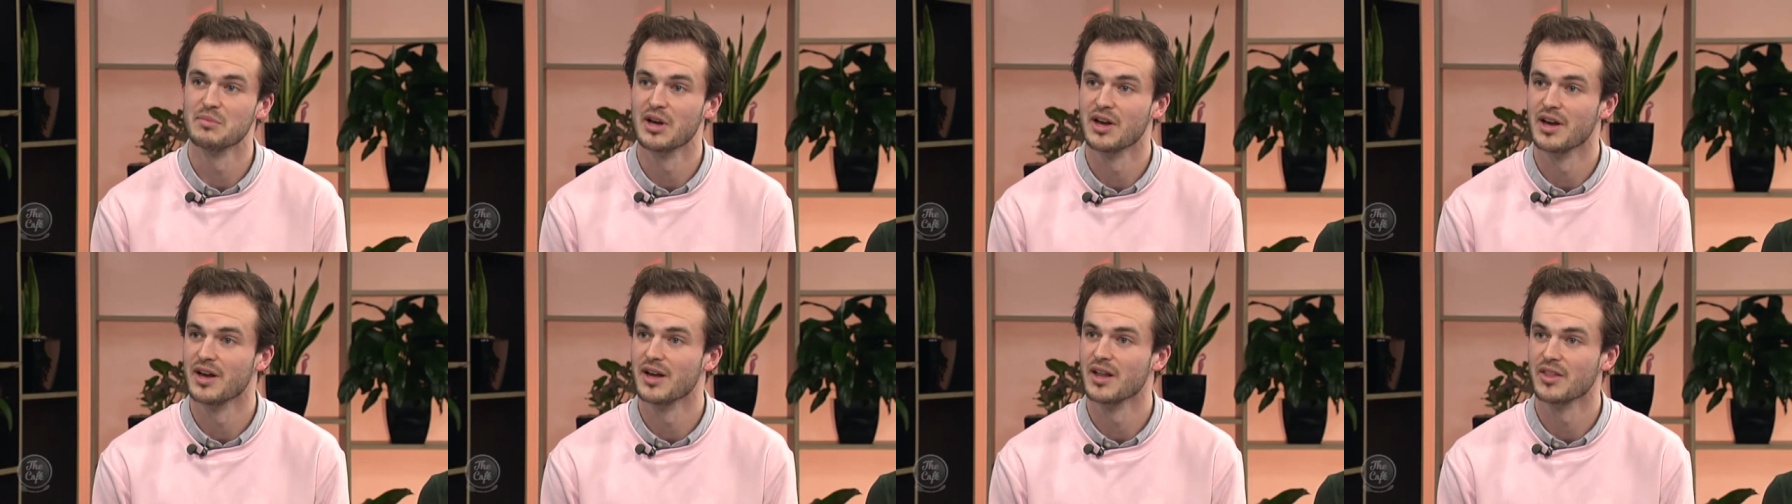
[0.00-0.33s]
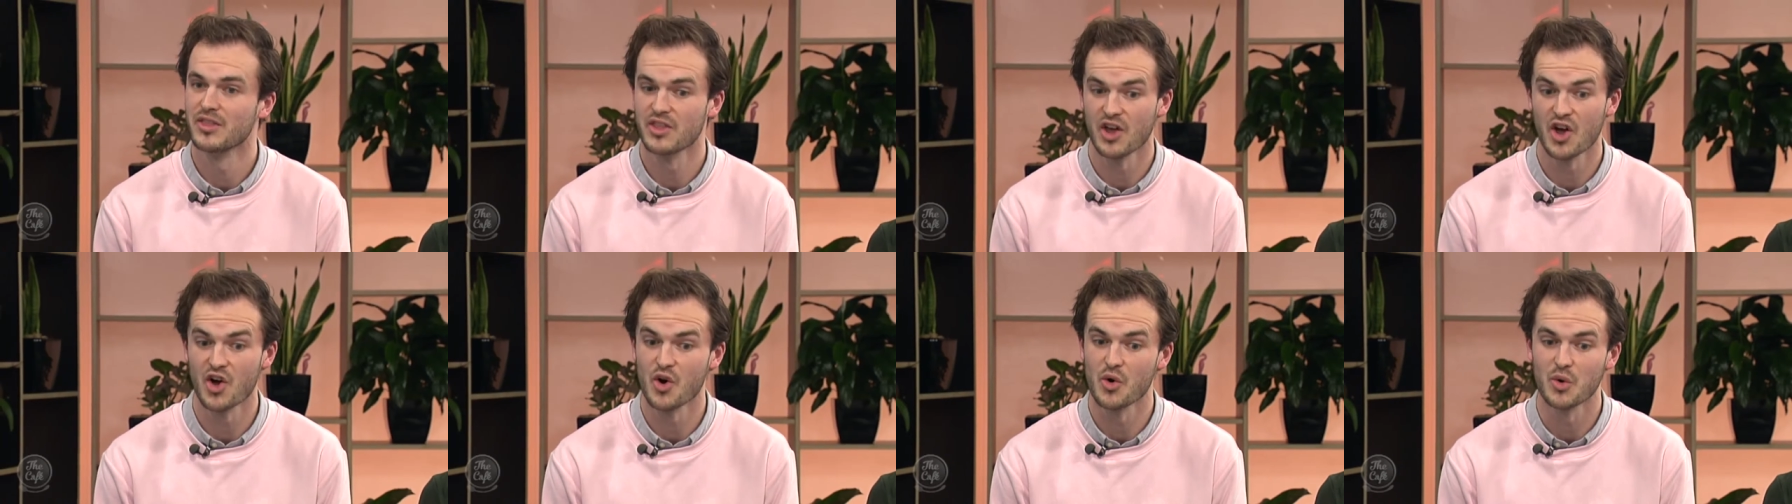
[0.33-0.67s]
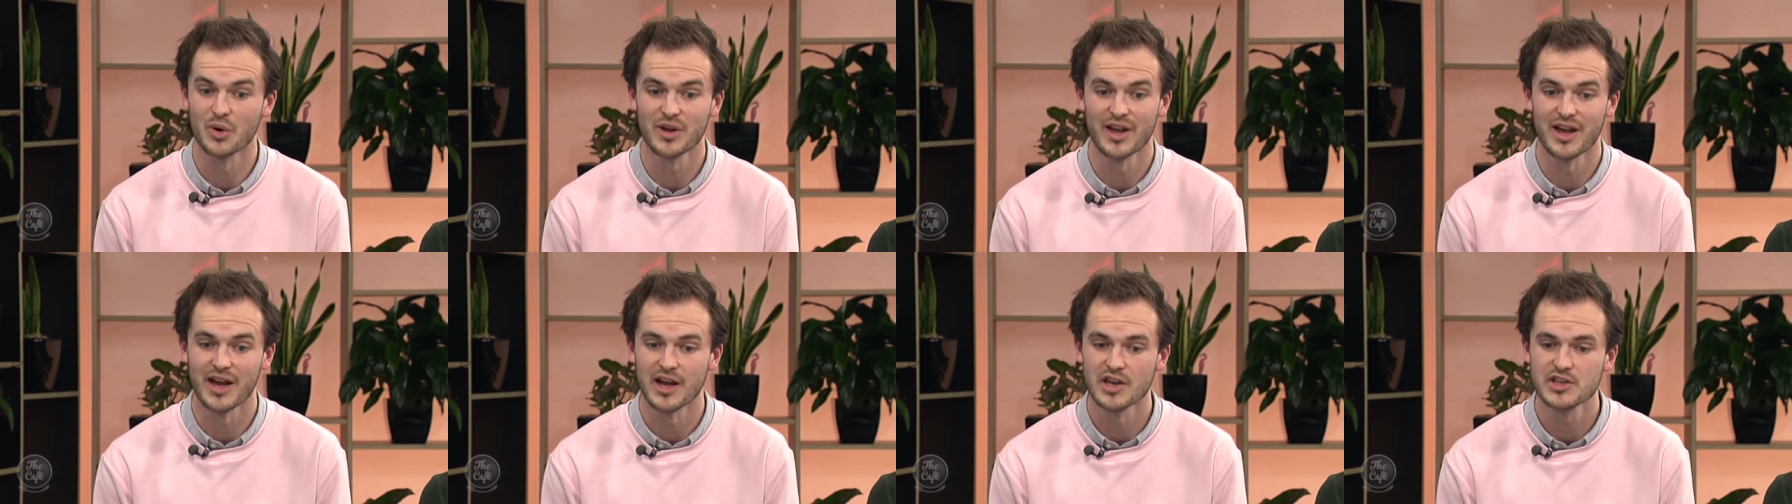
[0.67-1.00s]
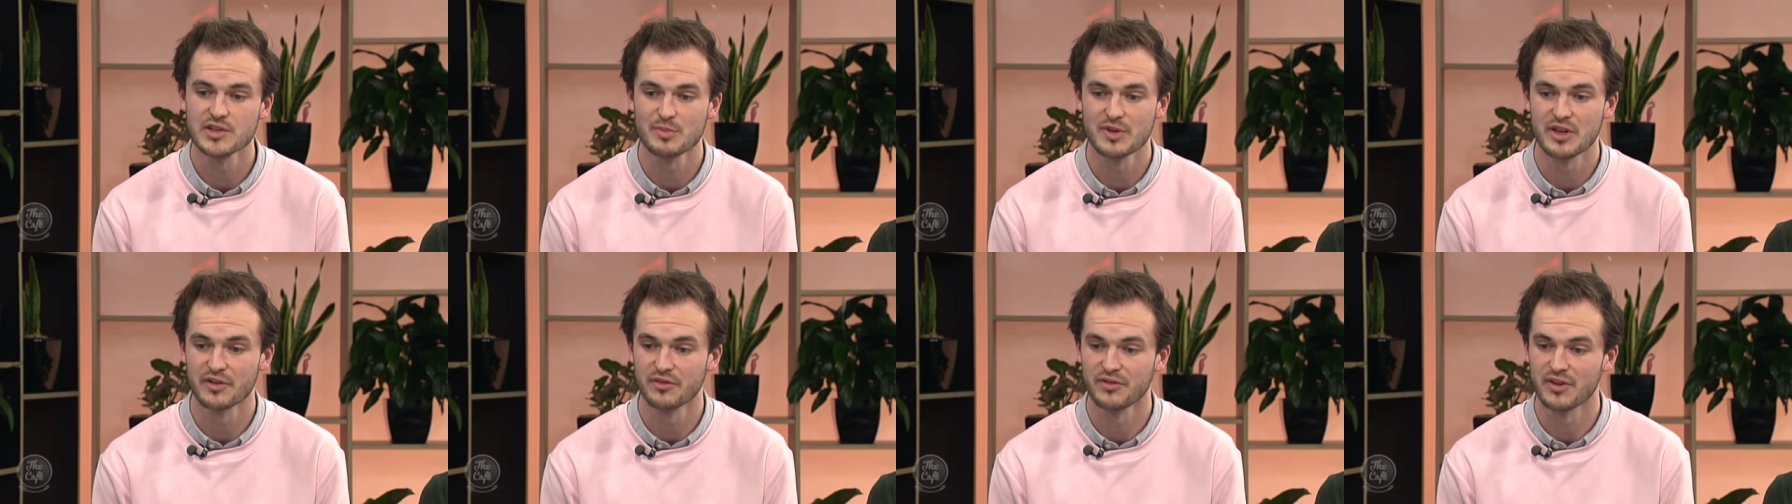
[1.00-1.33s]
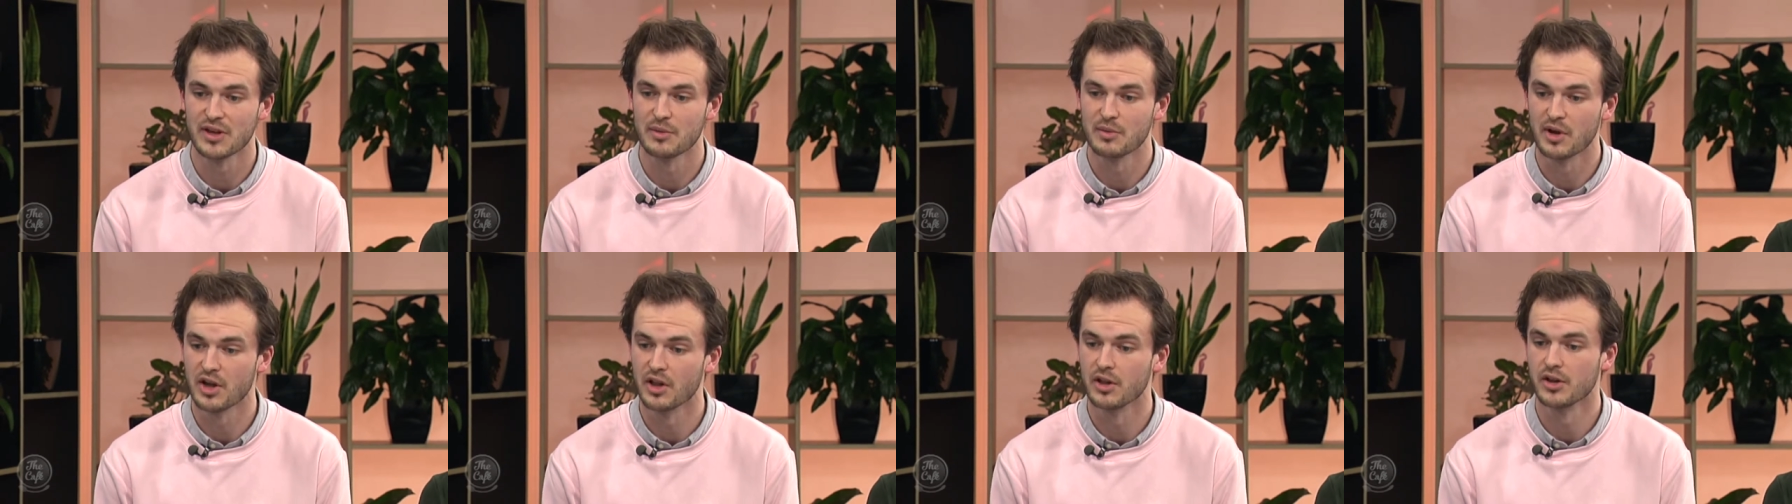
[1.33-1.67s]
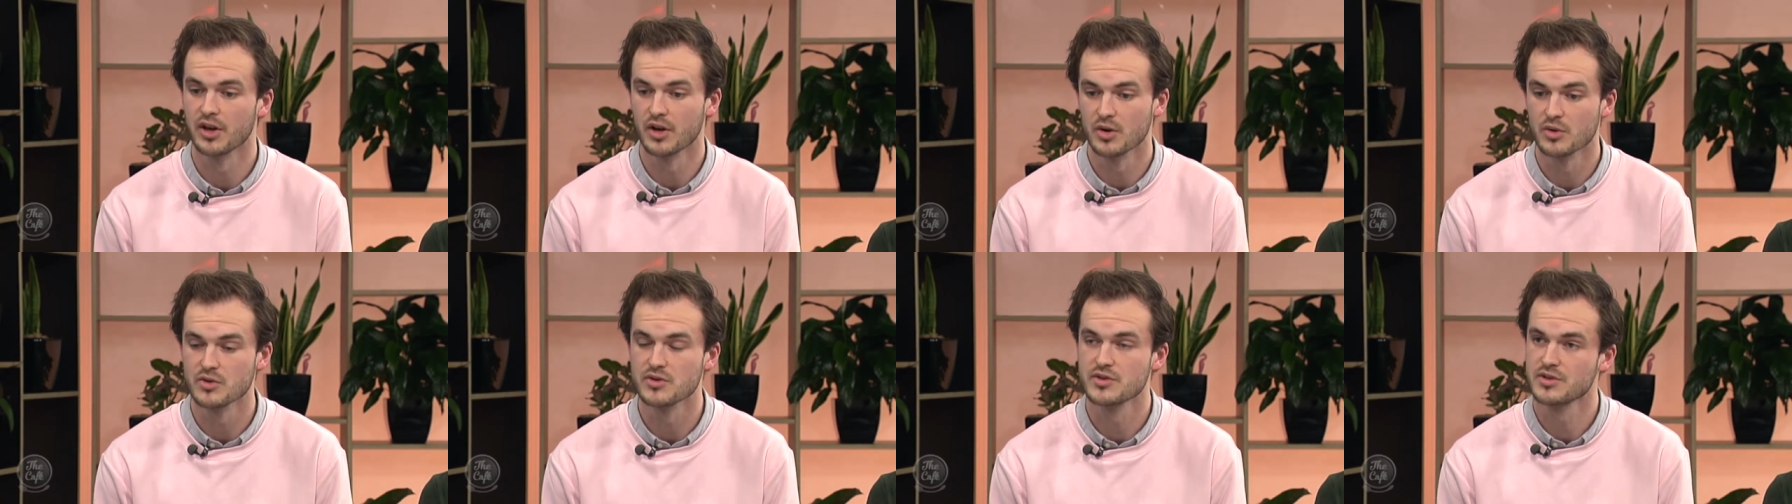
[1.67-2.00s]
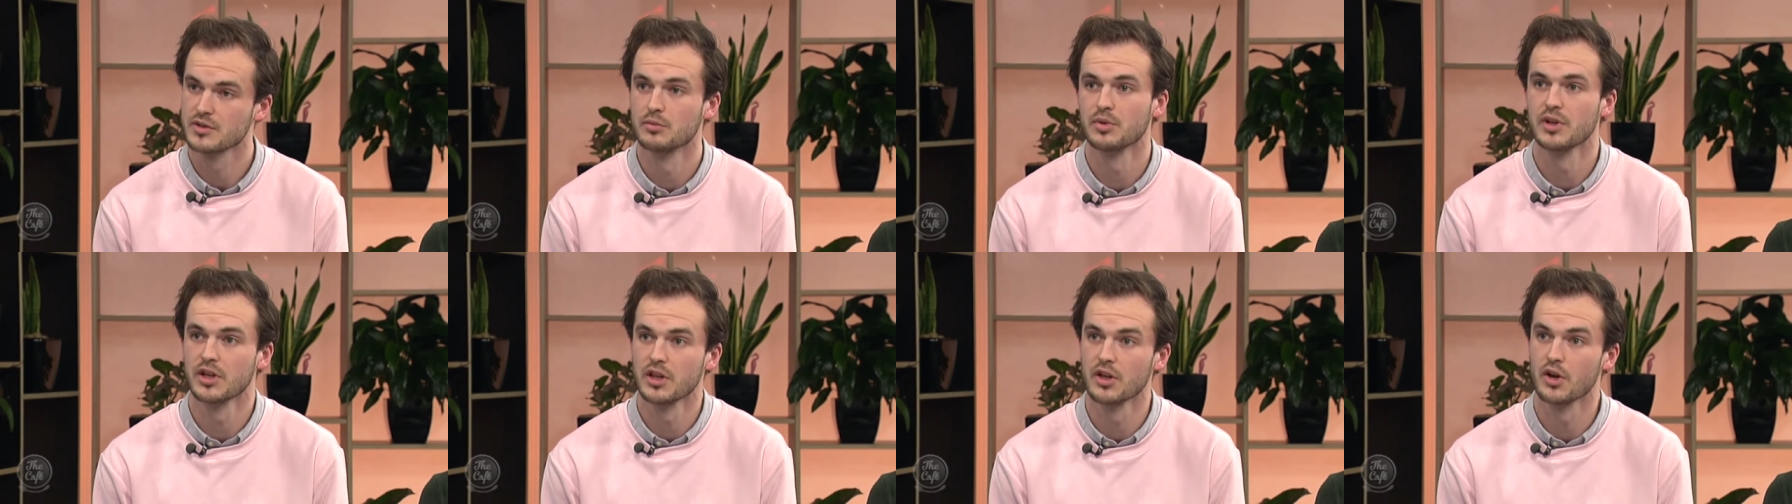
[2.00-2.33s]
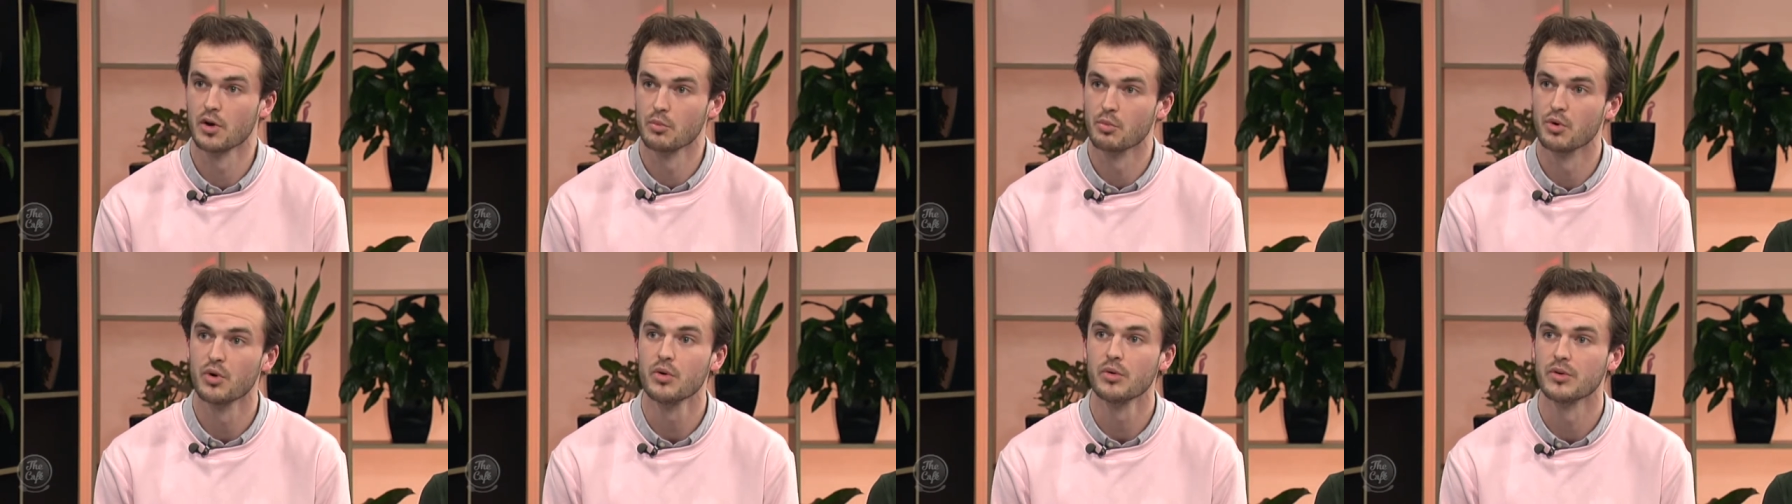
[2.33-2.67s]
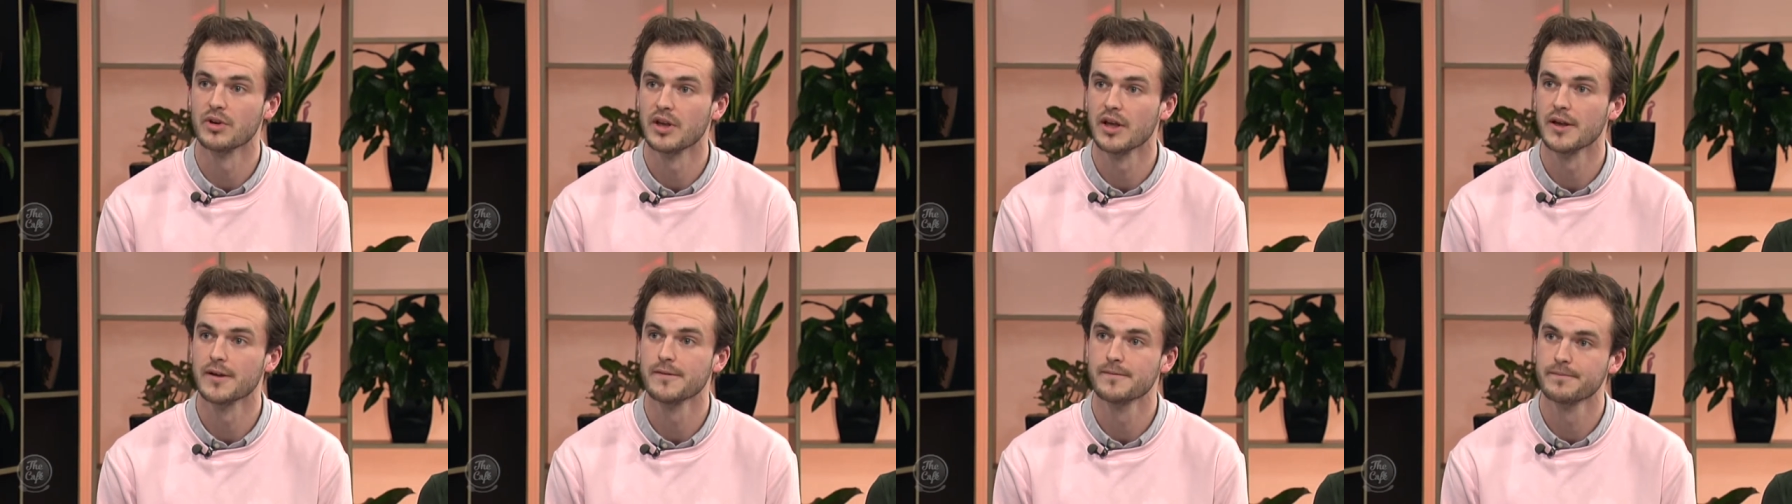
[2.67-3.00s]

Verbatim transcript: uh, the whole cast be a female, and I was completely on board. Yeah.